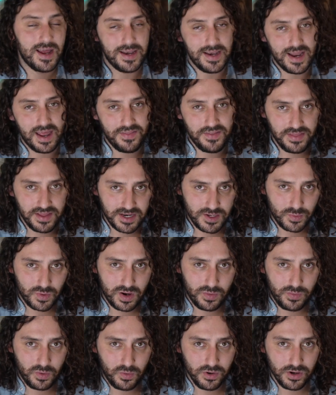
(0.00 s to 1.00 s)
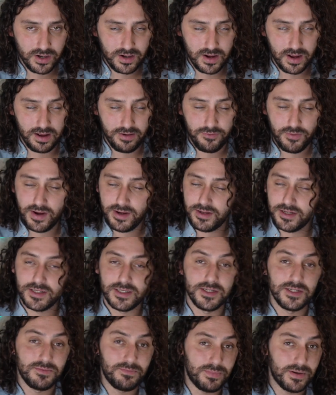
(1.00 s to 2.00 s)
Not that that's why we work uh,
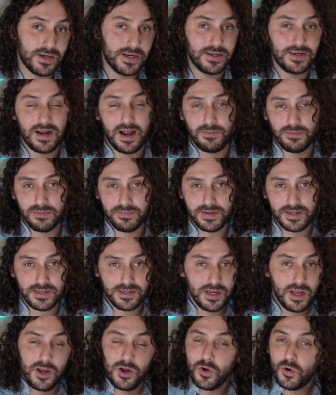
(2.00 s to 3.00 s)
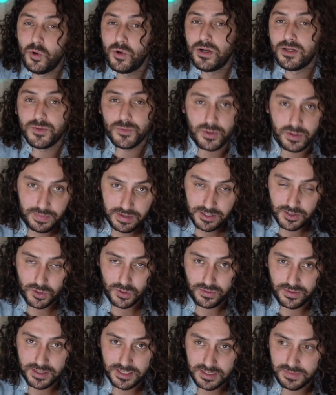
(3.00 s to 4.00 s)
fragrances, but compliments, who doesn't want to be
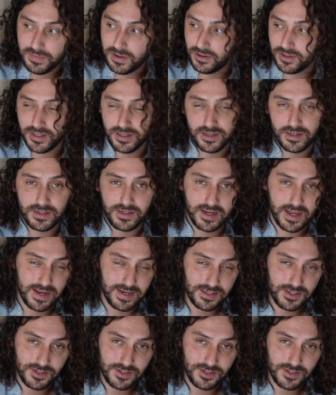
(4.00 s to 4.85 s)
told they smell good guys?